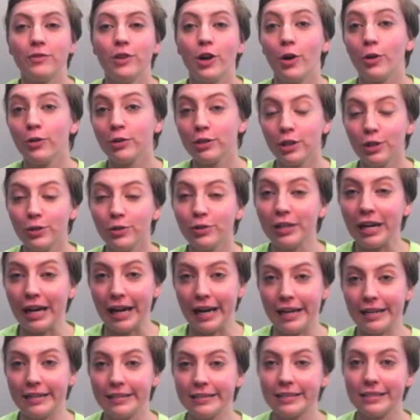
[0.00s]
known you
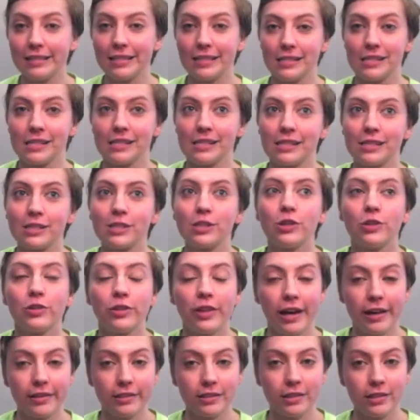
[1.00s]
guys since
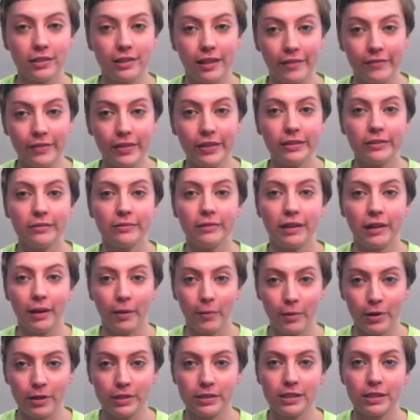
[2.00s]
2011 when
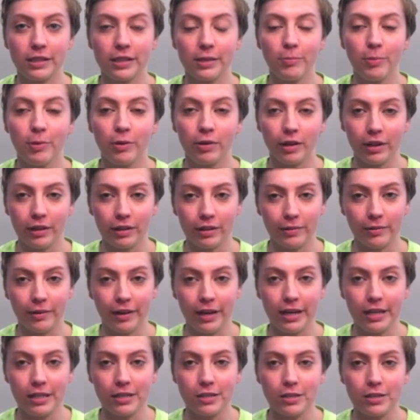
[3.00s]
I worked at the Pirelli
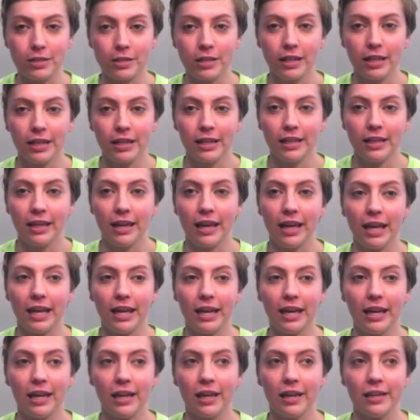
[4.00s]
Ranch,
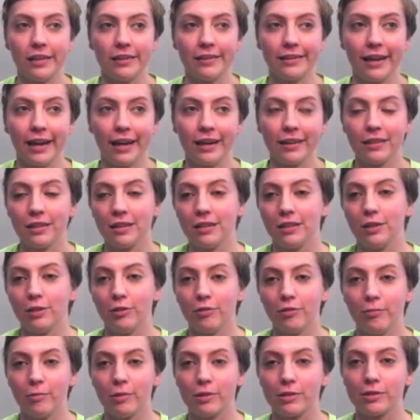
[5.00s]
and I think
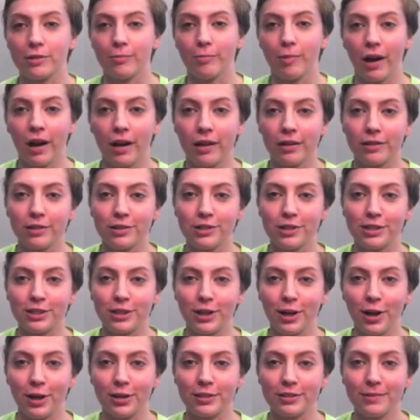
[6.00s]
you and Mr. Brian are
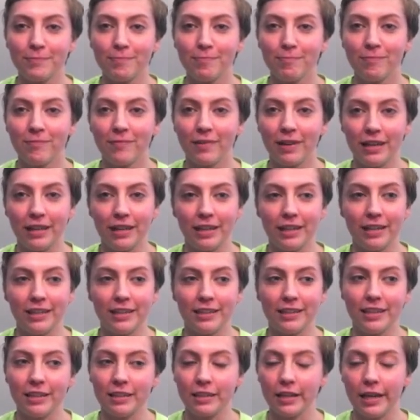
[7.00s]
just awesome.
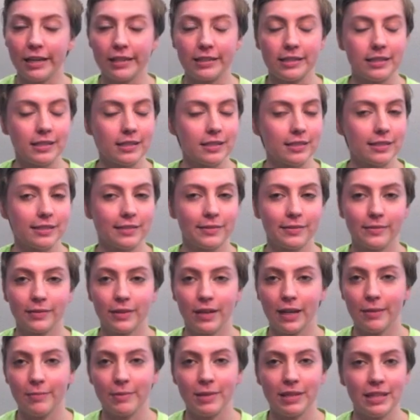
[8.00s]
And the lights,
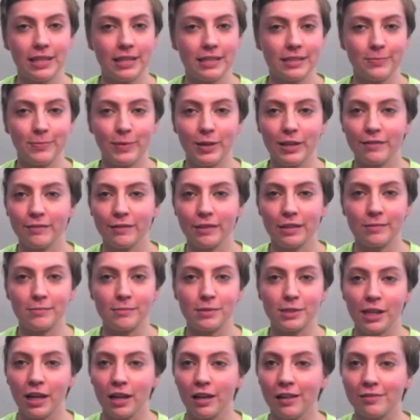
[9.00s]
I mean, they speak for
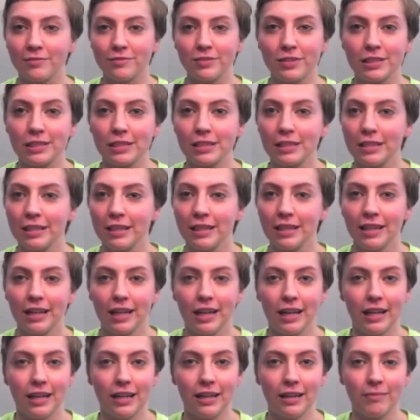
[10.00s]
themselves.
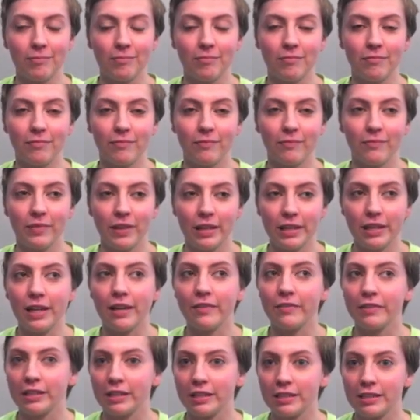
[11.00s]
They
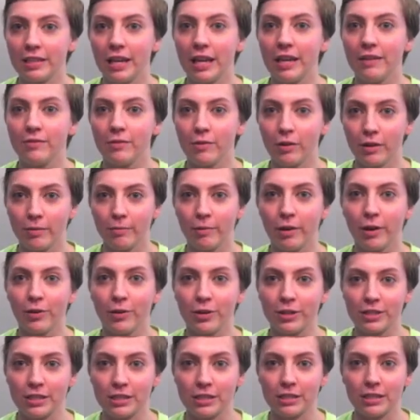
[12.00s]
definitely saved one of my
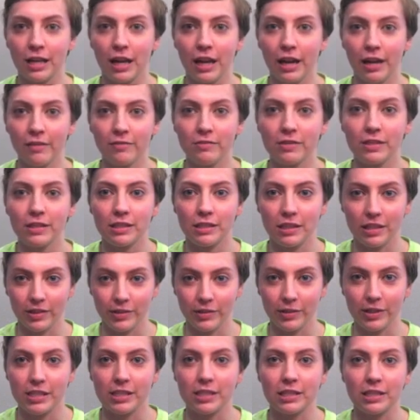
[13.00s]
horses' lives and the
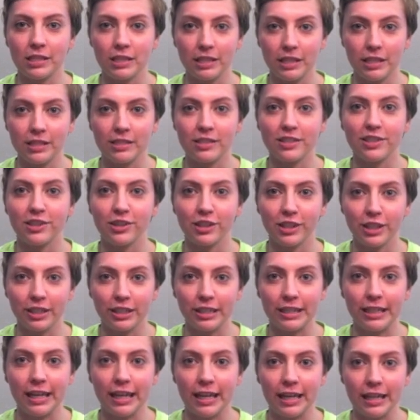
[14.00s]
reason that he's still here
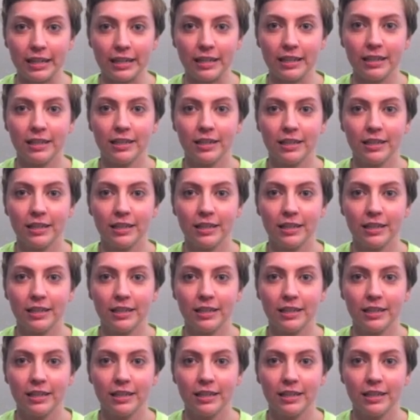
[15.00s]
today.